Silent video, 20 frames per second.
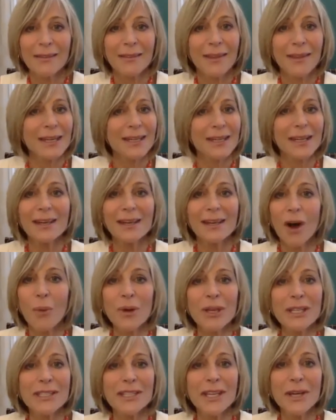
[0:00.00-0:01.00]
They didn't
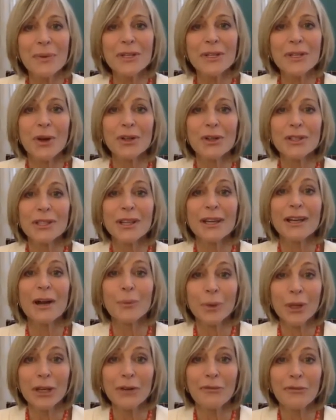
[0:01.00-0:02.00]
always see results and they
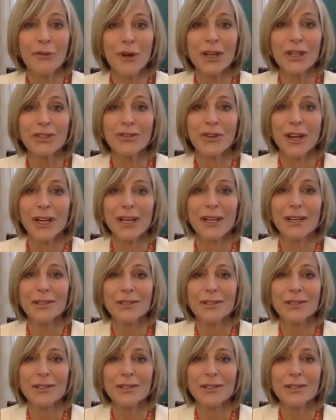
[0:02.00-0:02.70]
got really frustrated.